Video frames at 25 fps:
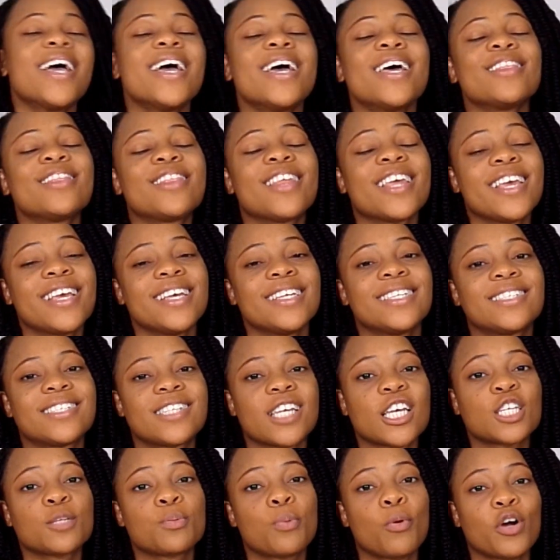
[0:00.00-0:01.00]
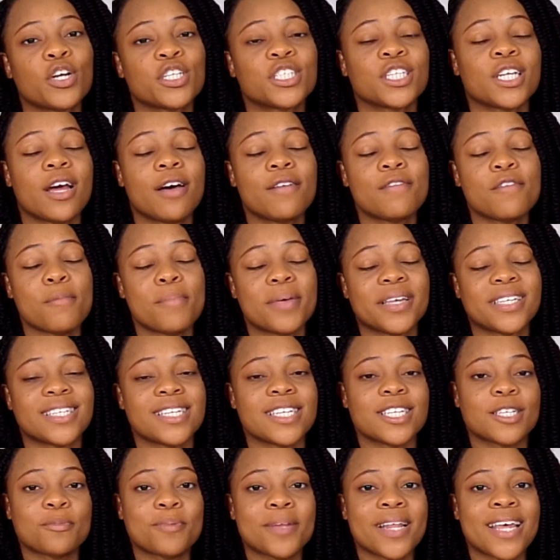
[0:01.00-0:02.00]
The sixth portion of a
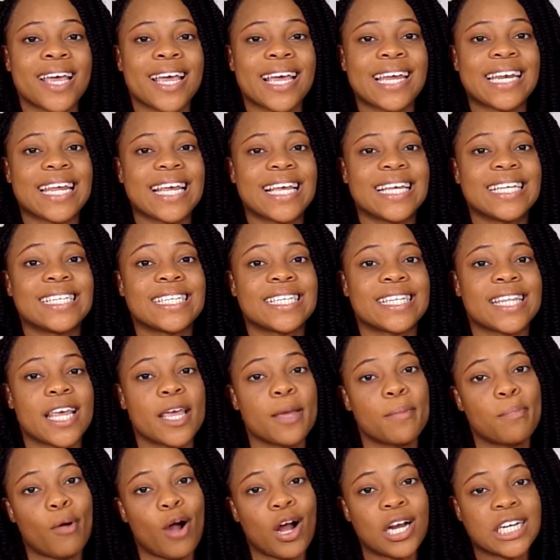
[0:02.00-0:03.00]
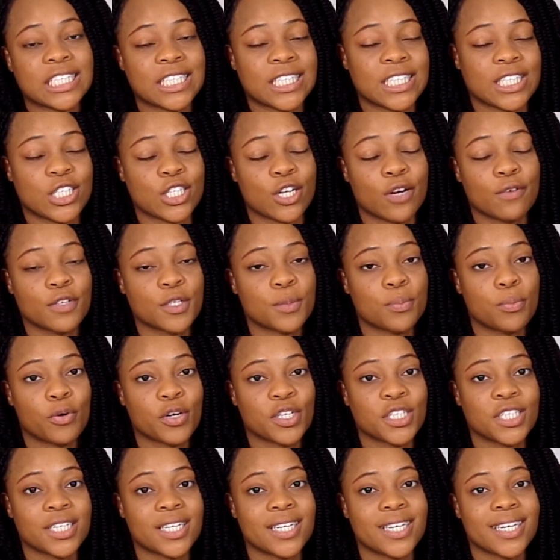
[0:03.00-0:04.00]
business plan is the products and service
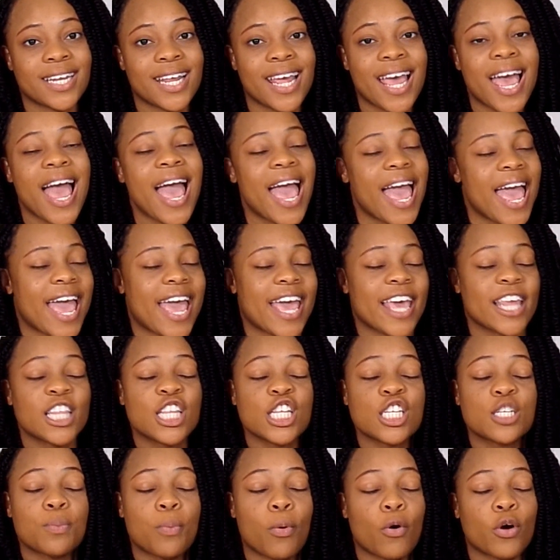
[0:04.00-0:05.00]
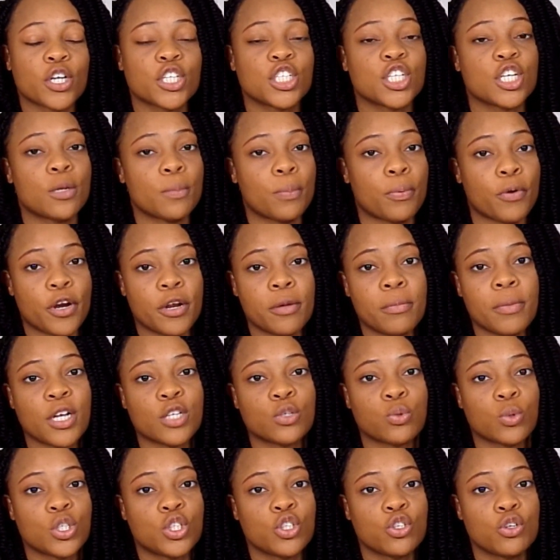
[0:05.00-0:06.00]
portion. In this portion, pretty
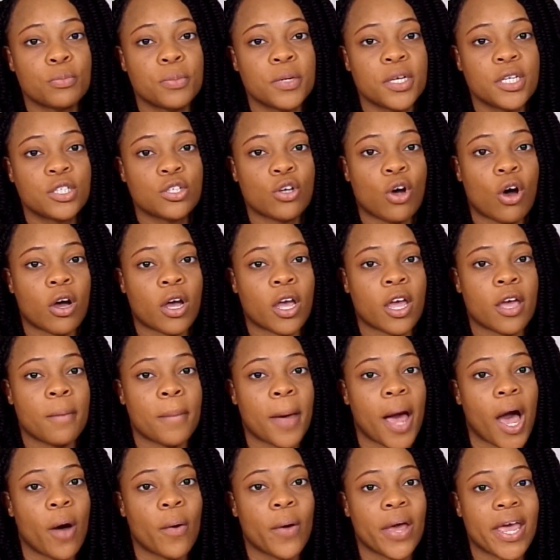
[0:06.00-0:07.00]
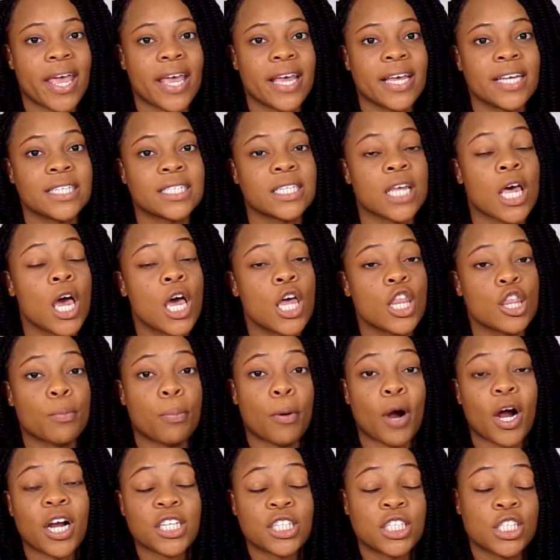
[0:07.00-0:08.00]
much what you'll be talking about is the
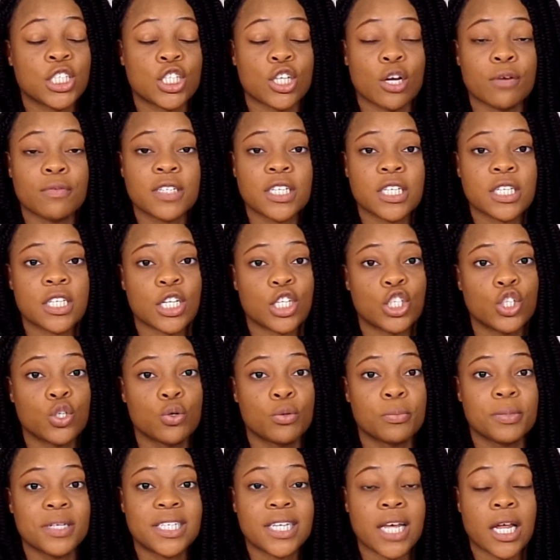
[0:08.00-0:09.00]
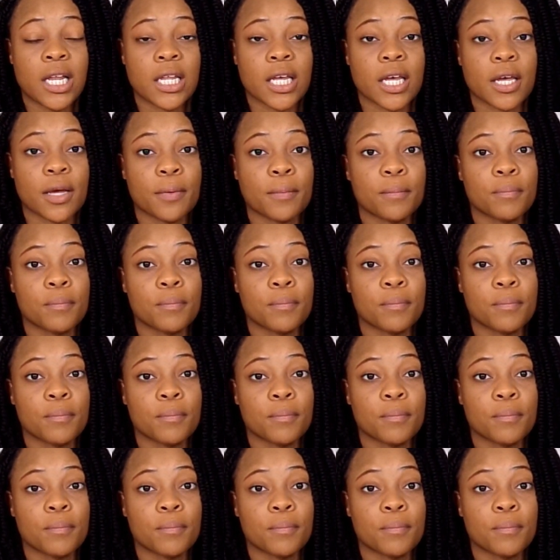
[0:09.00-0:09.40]
products and services that you will be selling.